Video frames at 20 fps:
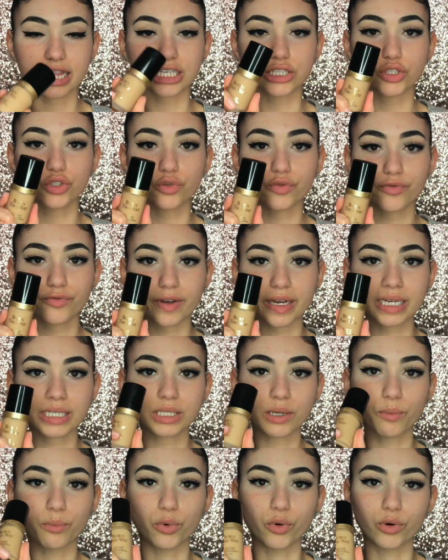the Too
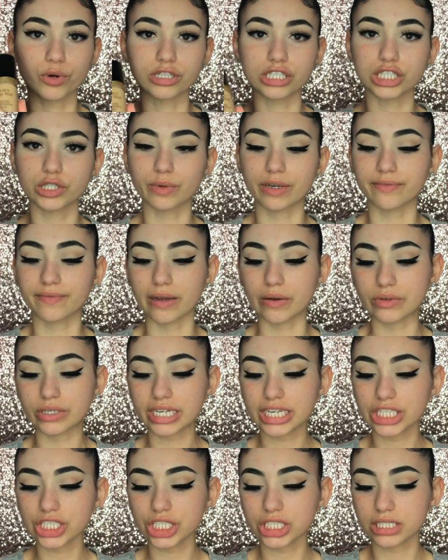Faced Born This Way
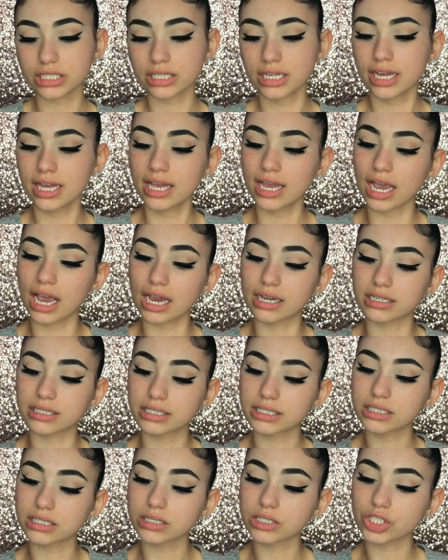foundation, and
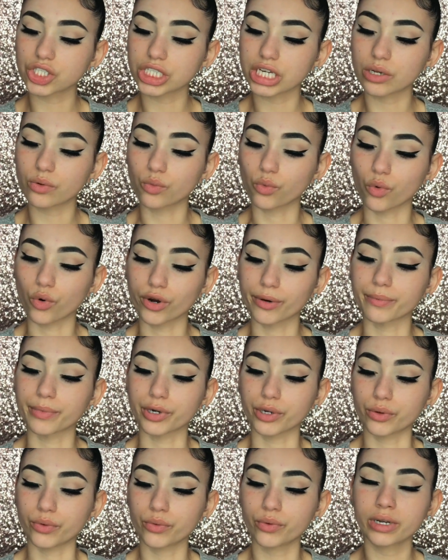this is in the shade Warm
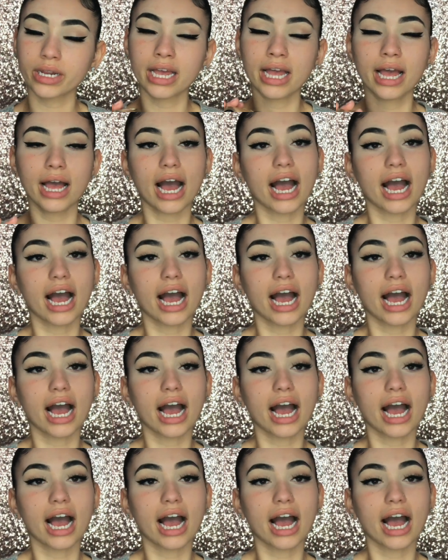Nude.